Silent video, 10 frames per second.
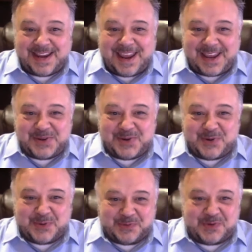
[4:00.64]
and
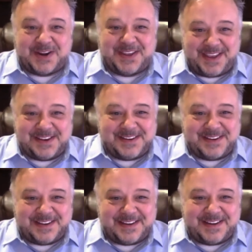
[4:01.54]
you're running it,
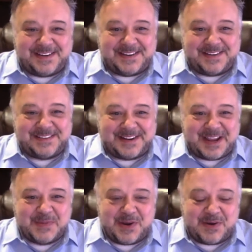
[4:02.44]

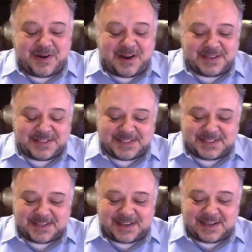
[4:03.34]
coming
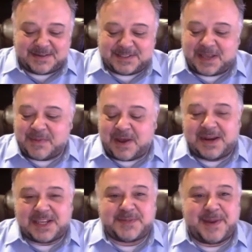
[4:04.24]
across some
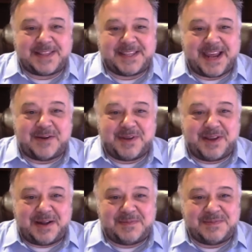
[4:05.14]
unexpected
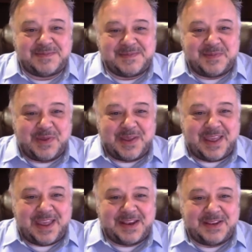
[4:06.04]
outcome
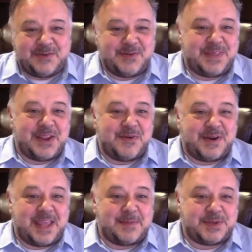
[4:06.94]
and that you're
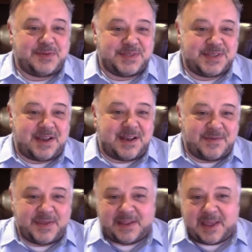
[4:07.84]
unable to
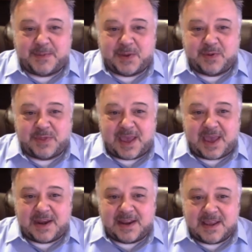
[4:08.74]
resolve, they'll help you with that.